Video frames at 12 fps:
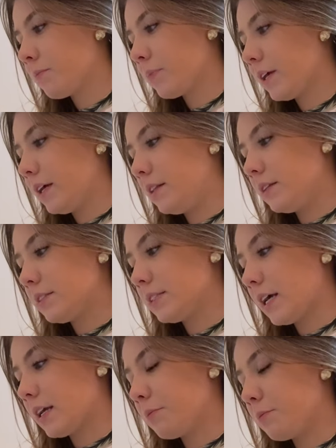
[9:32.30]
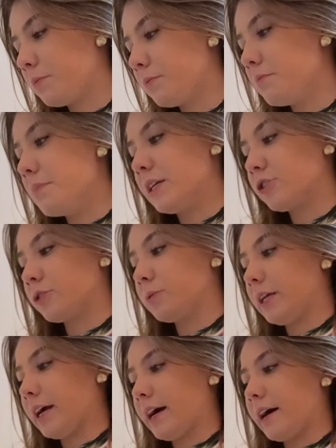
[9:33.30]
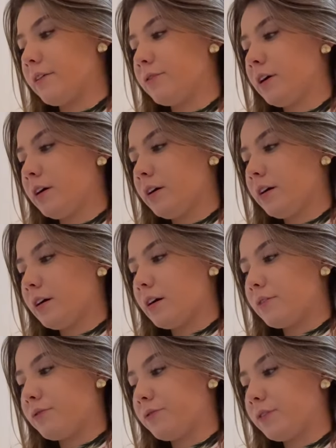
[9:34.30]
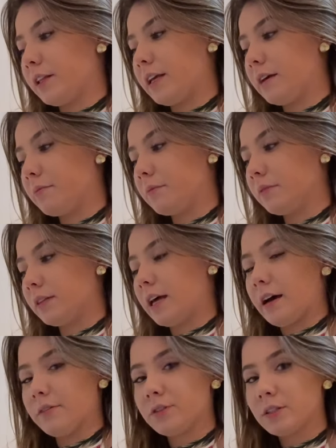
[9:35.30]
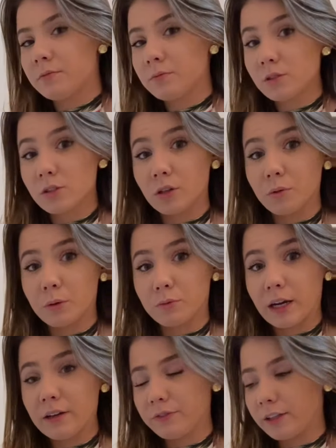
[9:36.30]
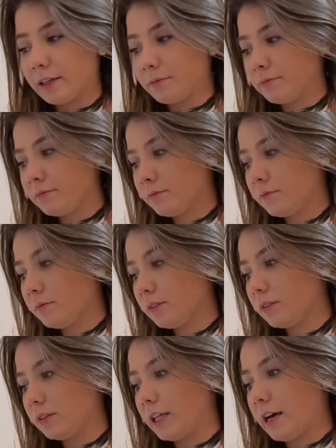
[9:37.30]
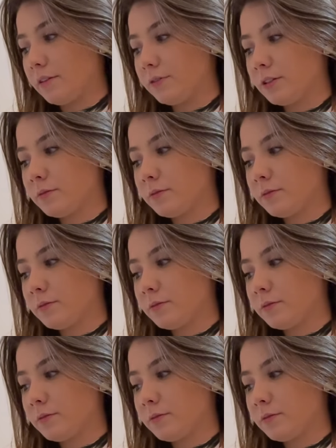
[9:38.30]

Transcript: in the second measure, we have a flam left. So a right flam, left.